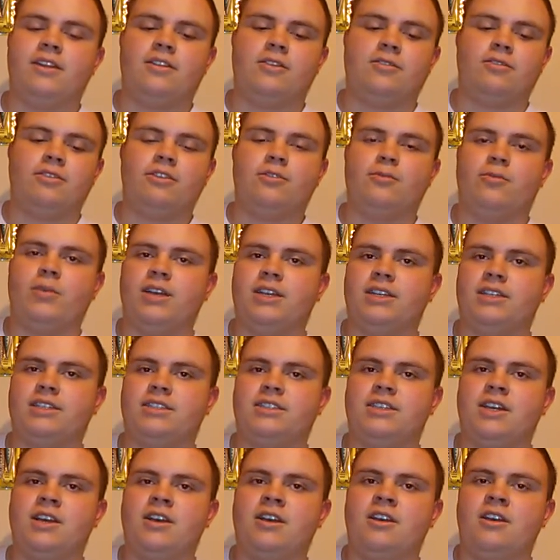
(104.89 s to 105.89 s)
It only
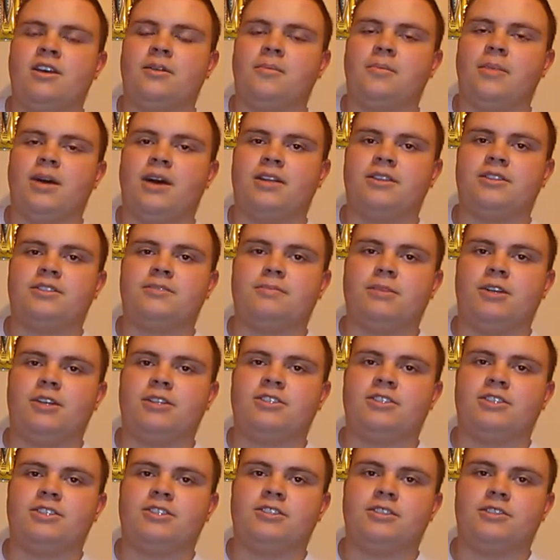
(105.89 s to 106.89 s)
weighs about as
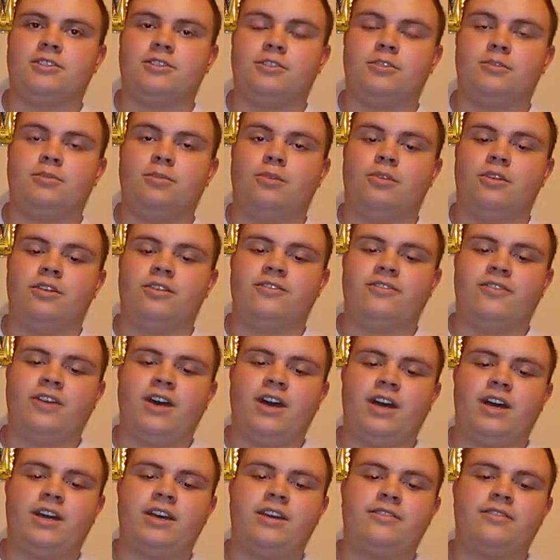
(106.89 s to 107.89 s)
much as the
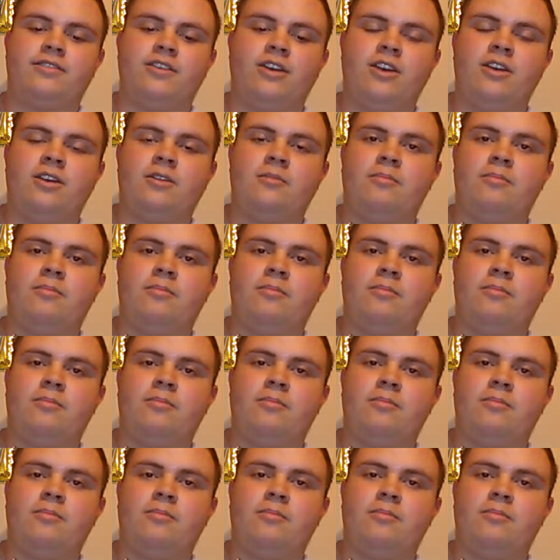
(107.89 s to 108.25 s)
2.5,